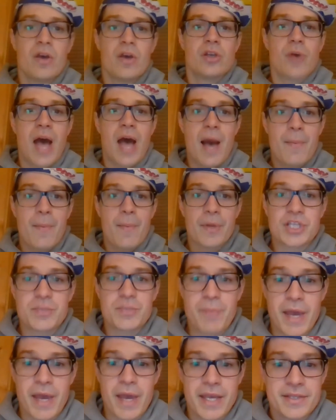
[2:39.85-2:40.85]
So how much
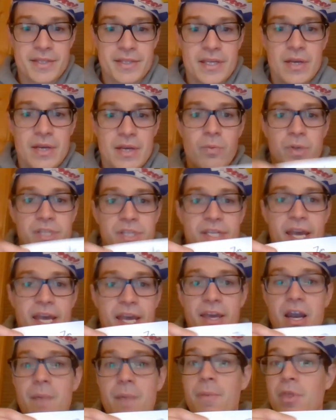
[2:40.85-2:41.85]
space was
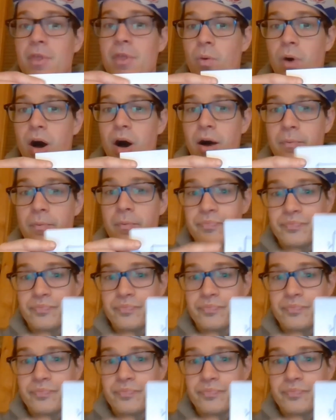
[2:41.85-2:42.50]
taken up on the wall?